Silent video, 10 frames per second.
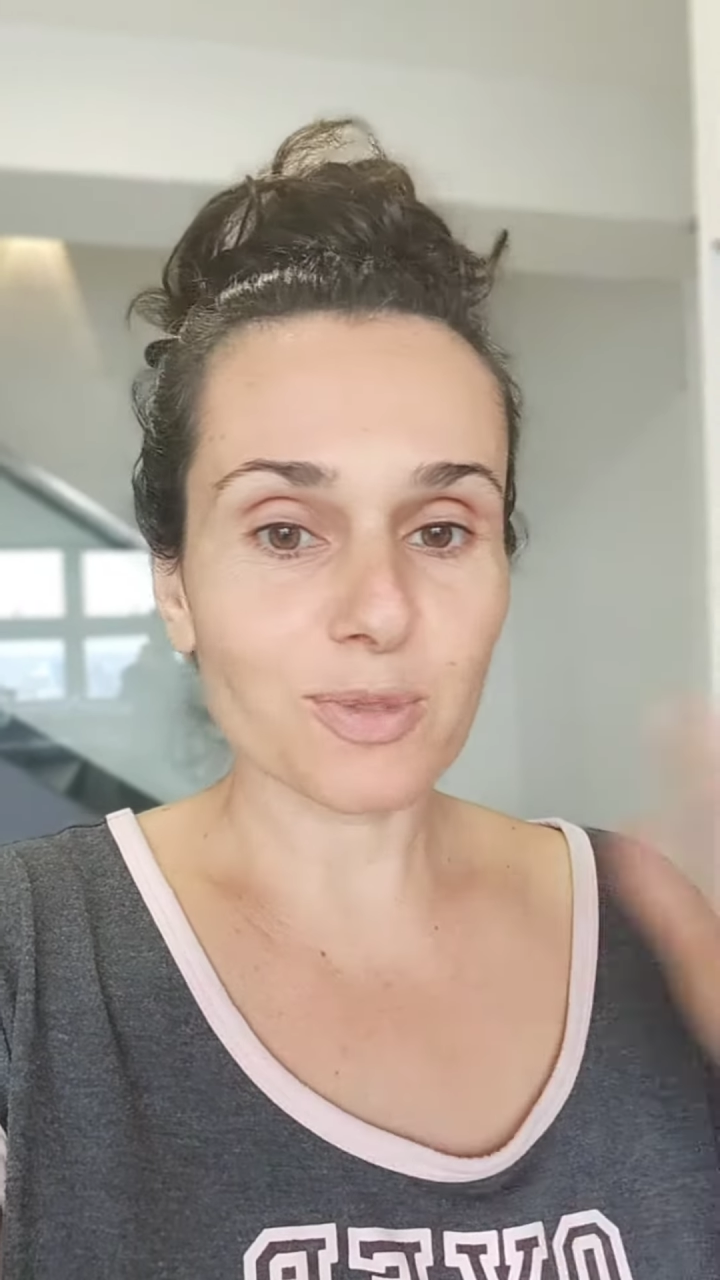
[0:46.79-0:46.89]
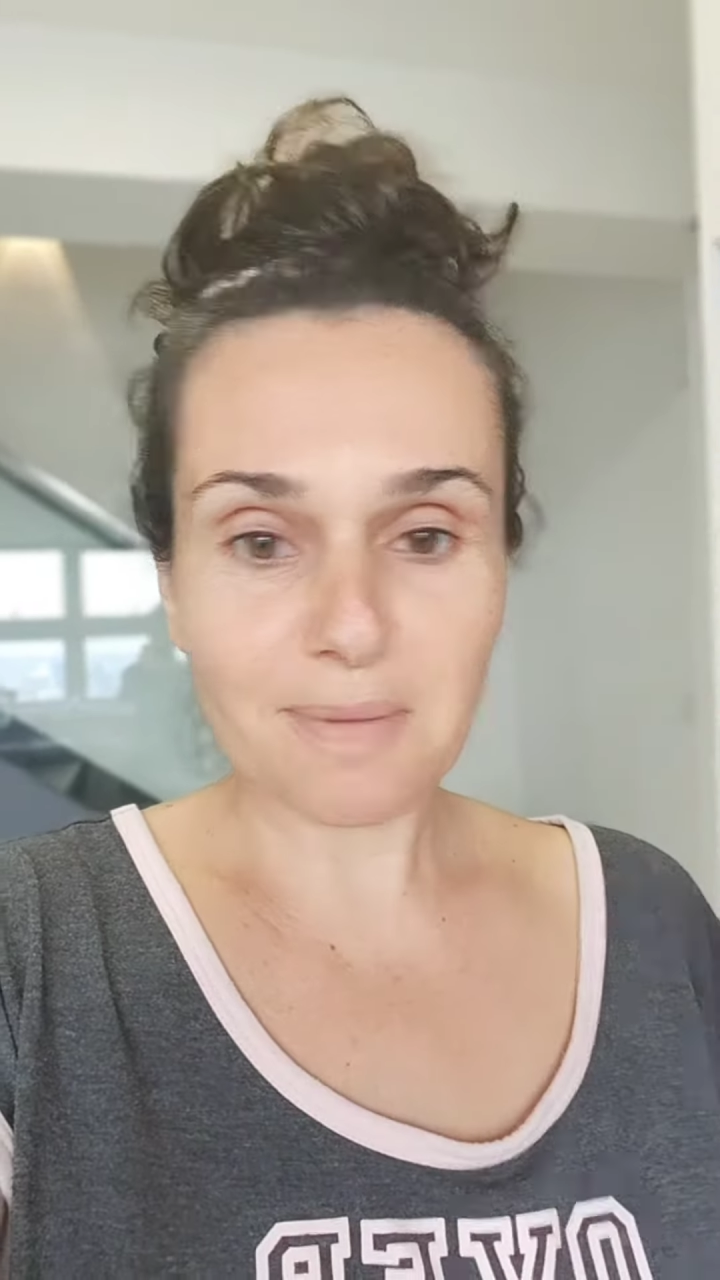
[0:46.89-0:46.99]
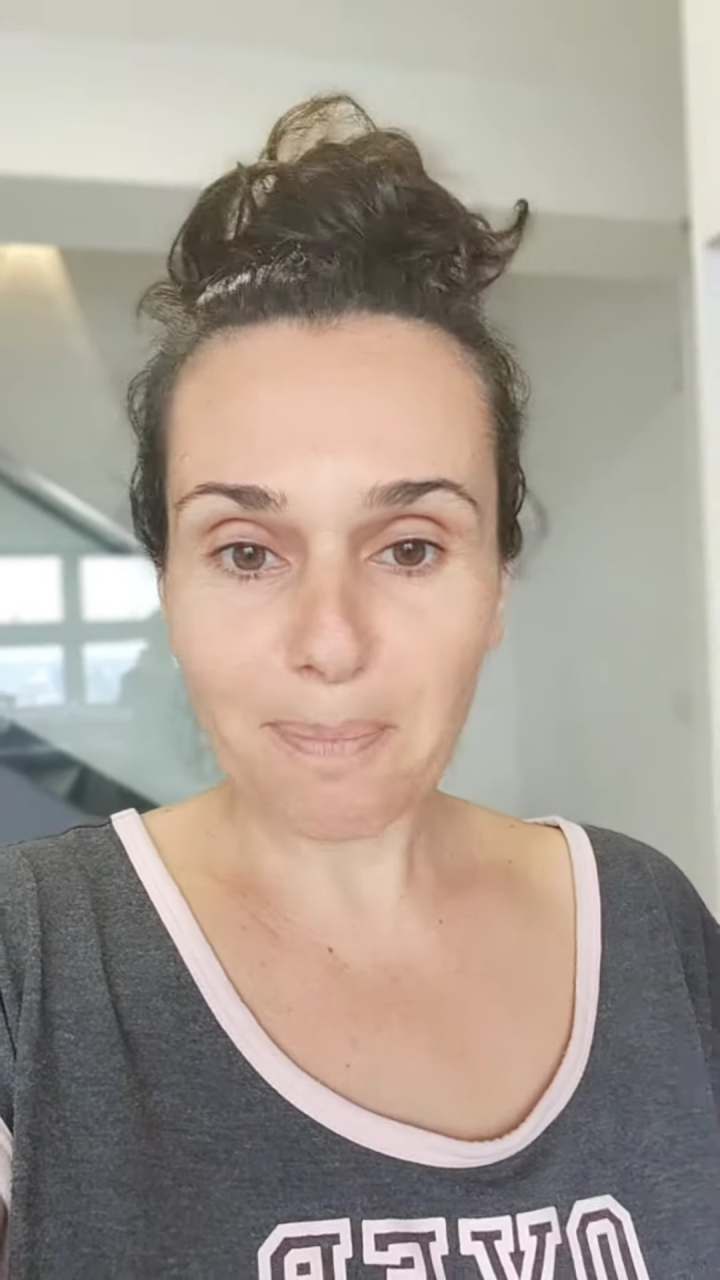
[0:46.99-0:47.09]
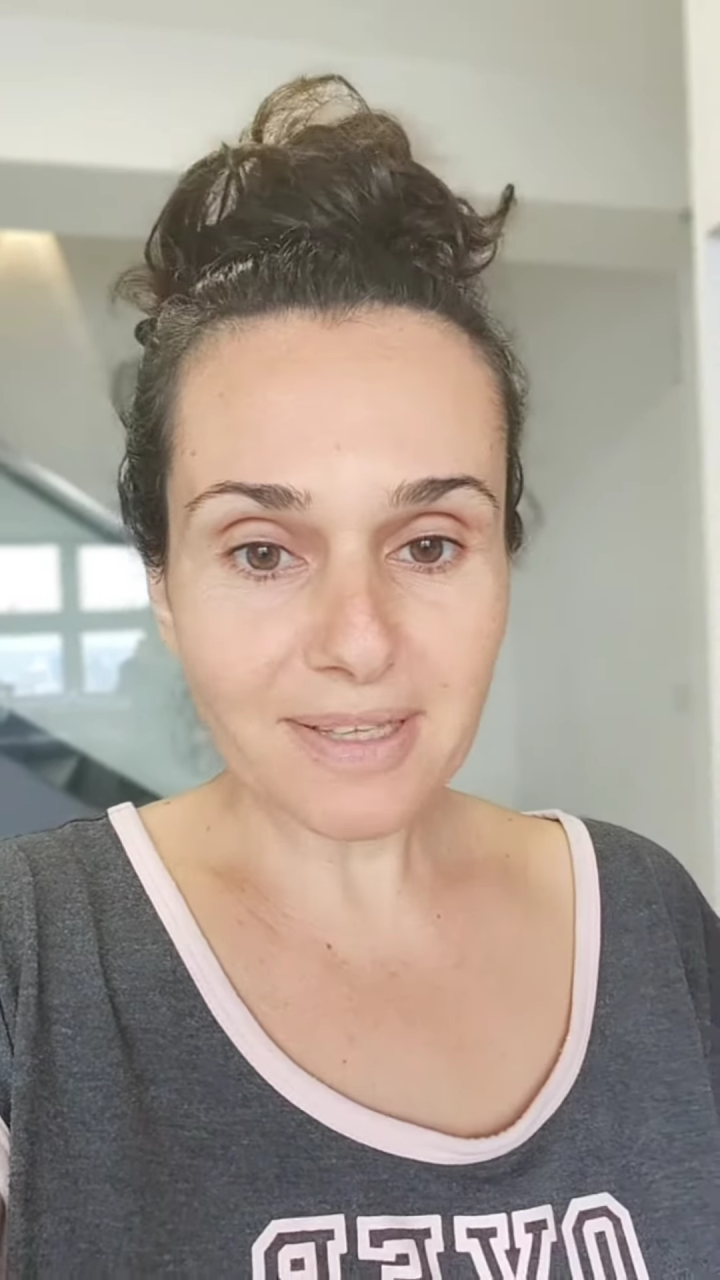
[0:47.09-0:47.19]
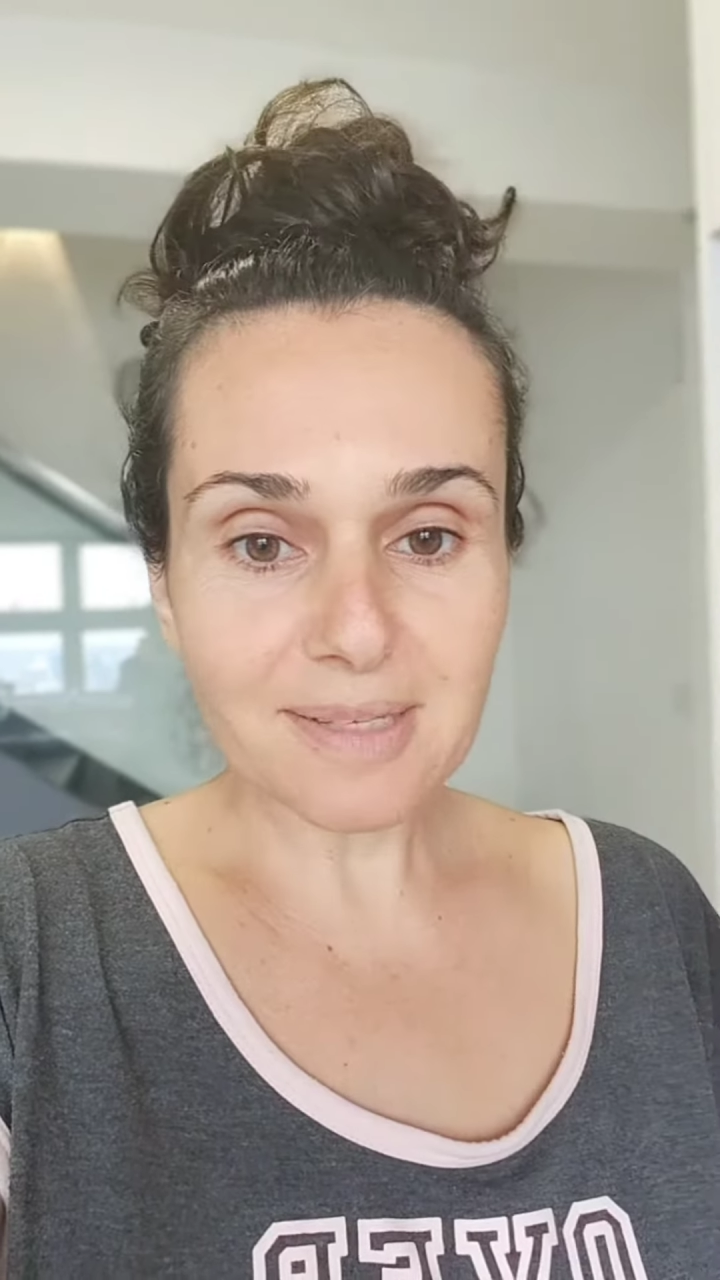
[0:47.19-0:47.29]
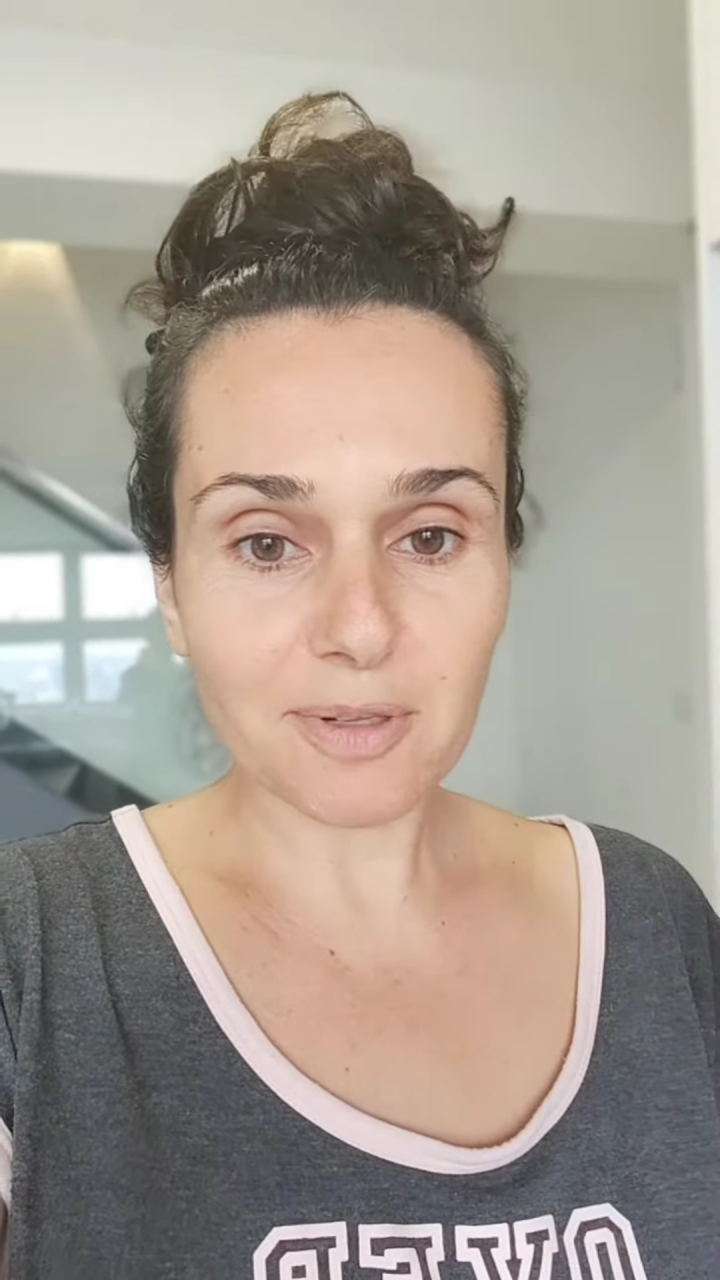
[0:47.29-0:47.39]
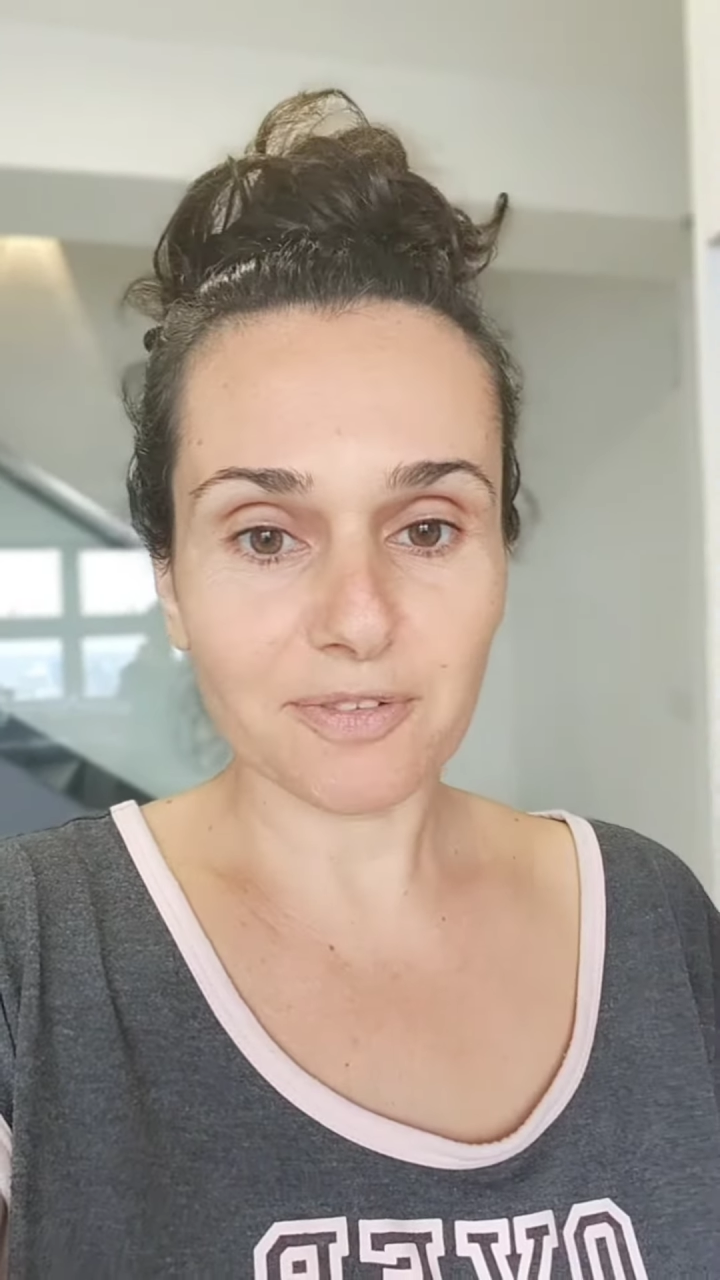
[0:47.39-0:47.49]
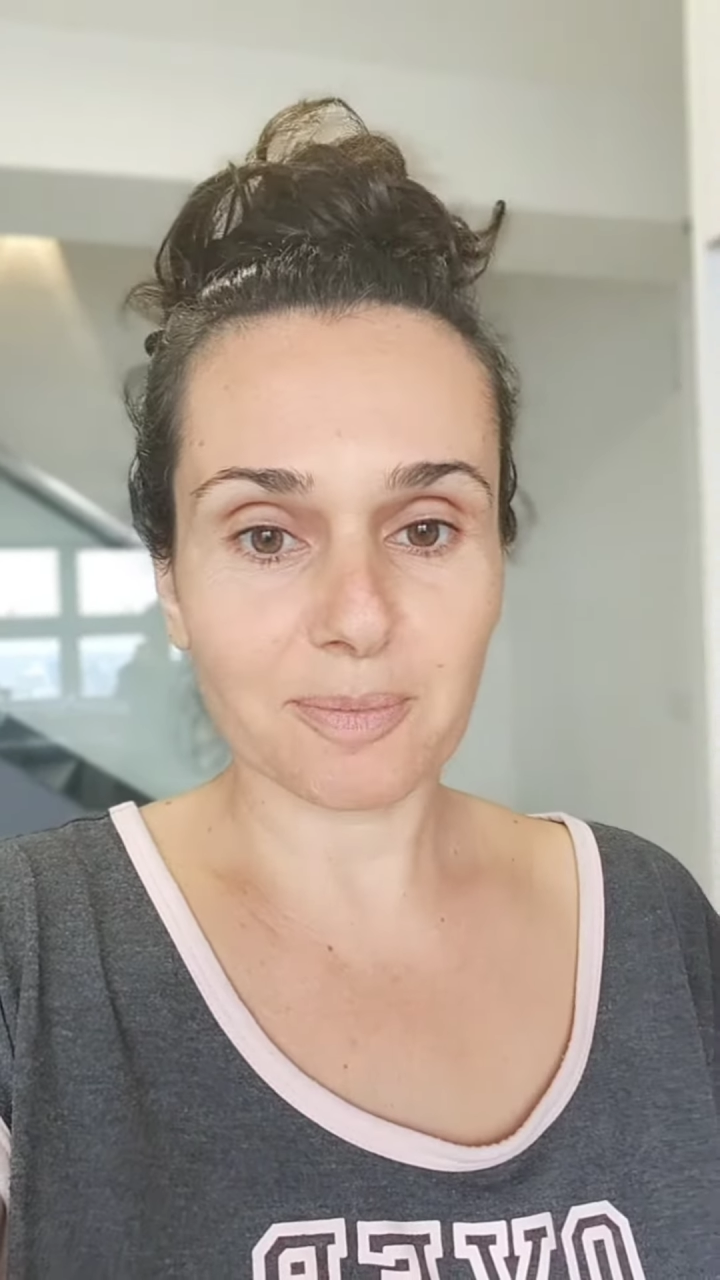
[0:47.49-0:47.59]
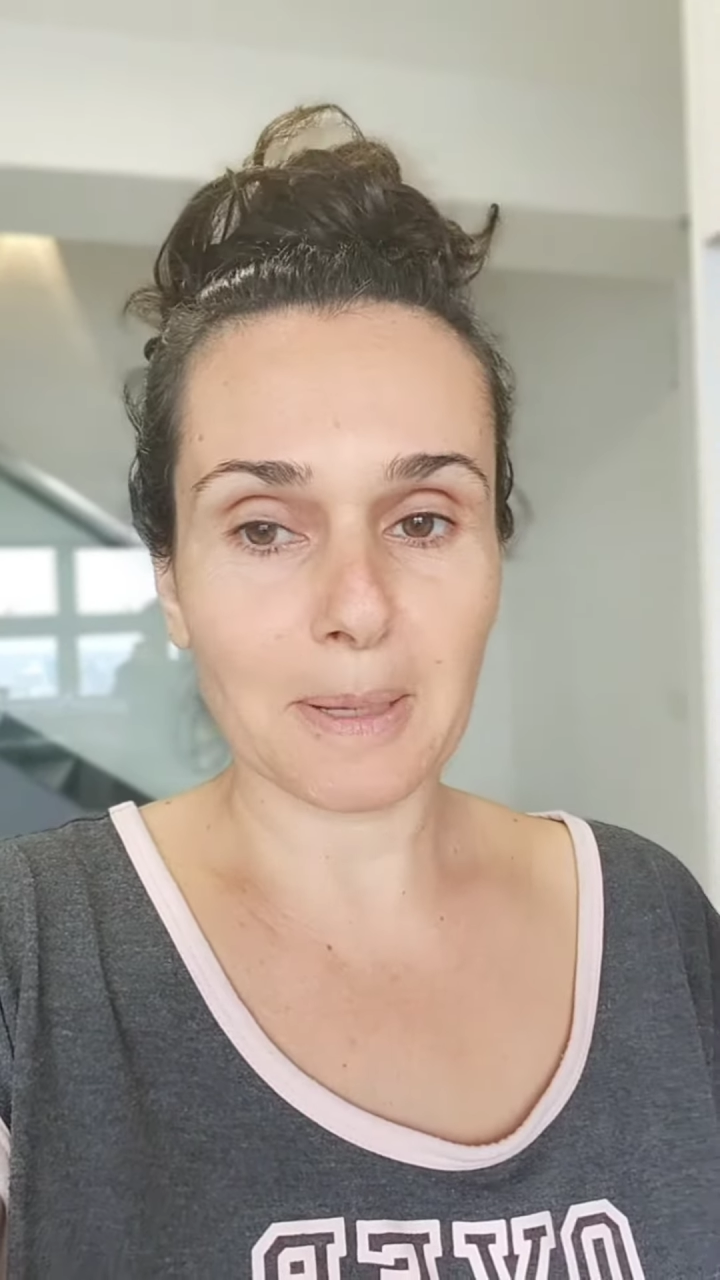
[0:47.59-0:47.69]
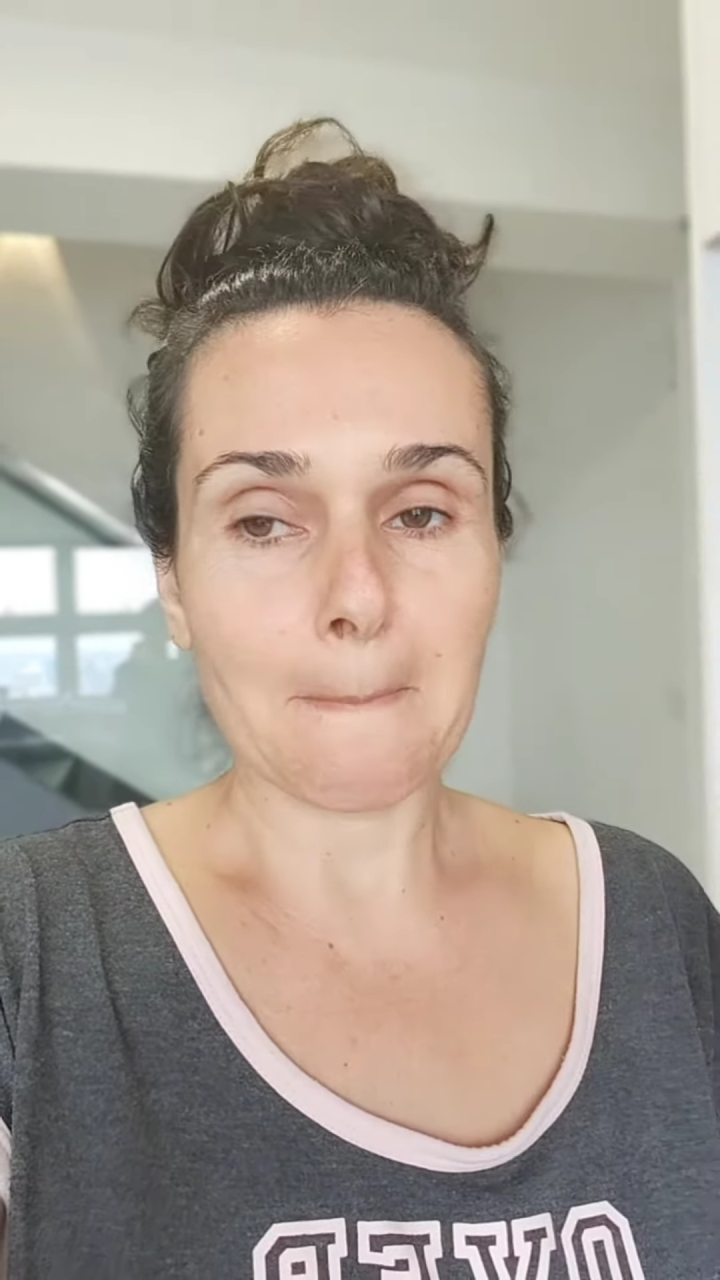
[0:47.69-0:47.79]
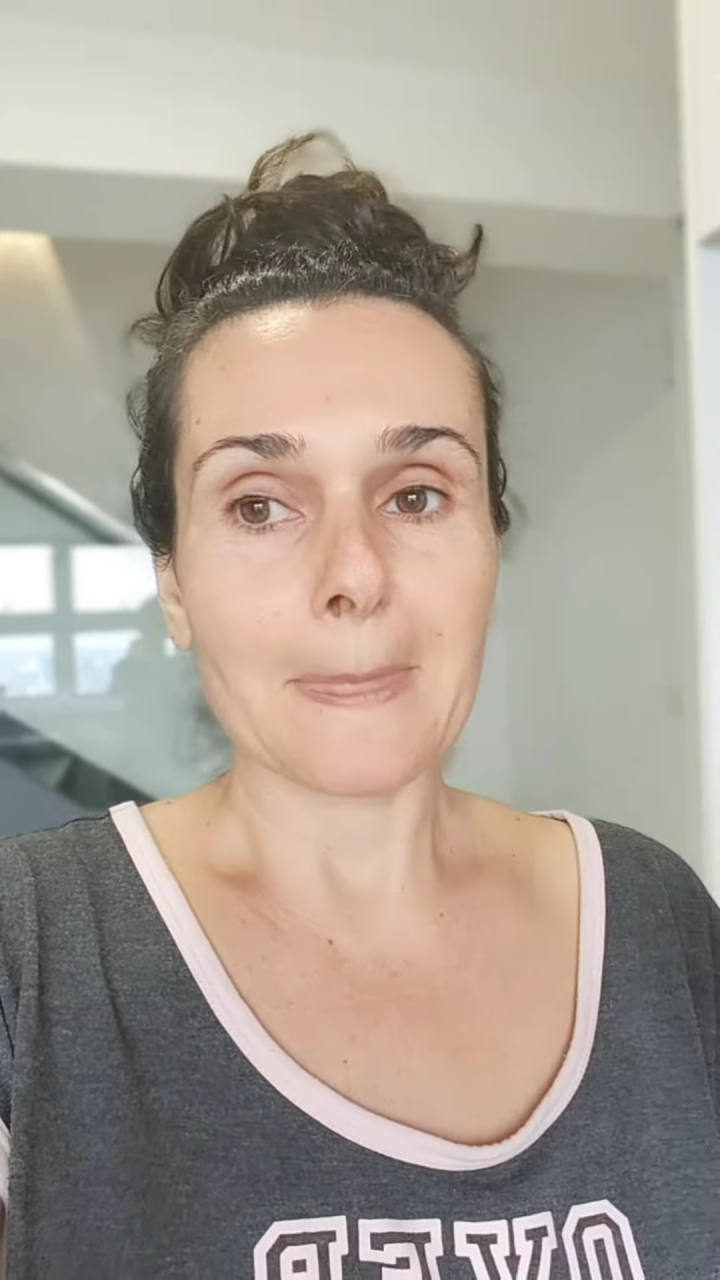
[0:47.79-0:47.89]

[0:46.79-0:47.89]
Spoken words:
impossible for me.